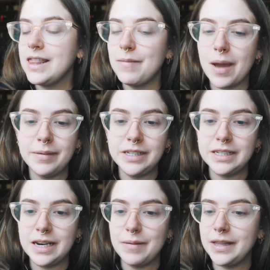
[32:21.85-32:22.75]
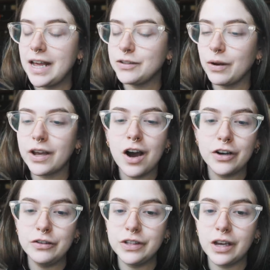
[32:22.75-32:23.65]
the baby's asleep in there so I
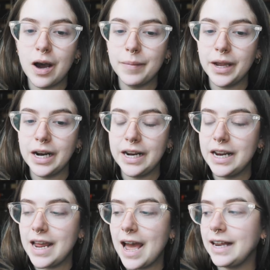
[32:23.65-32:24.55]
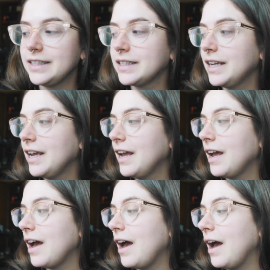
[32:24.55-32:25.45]
can't use the carpet cleaner yet
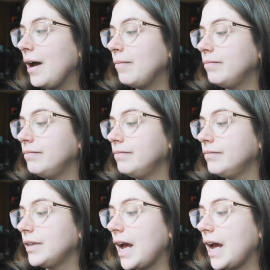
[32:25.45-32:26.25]
um,